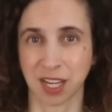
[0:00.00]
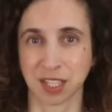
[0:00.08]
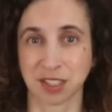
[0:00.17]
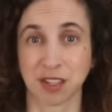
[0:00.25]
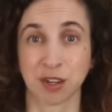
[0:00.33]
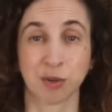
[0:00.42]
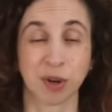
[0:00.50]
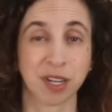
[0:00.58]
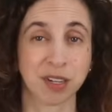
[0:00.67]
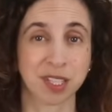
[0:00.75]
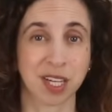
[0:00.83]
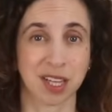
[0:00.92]
saw
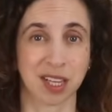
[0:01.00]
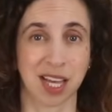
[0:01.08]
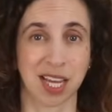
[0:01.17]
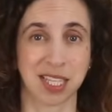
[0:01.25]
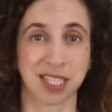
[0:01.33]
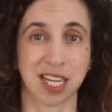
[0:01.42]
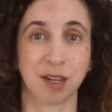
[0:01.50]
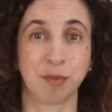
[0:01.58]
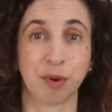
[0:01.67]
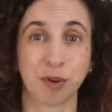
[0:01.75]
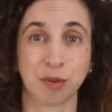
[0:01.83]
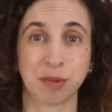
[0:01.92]
greater declines in
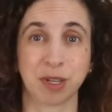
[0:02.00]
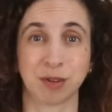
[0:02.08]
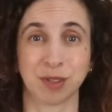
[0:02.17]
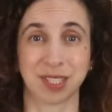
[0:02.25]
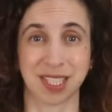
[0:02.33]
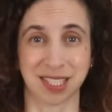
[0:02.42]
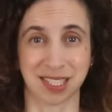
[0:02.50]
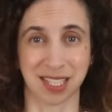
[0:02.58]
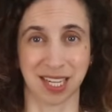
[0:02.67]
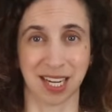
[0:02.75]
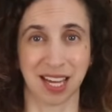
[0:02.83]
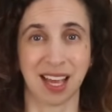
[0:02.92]
bone mineral
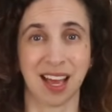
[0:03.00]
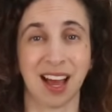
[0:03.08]
density,